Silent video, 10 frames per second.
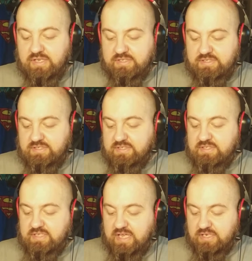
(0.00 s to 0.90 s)
This
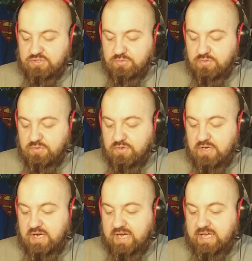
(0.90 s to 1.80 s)
is actual
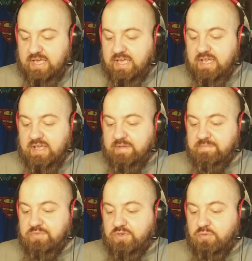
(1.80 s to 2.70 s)
high
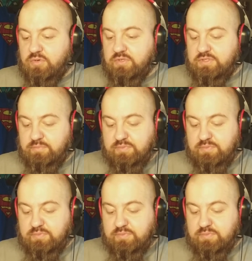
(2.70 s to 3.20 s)
quality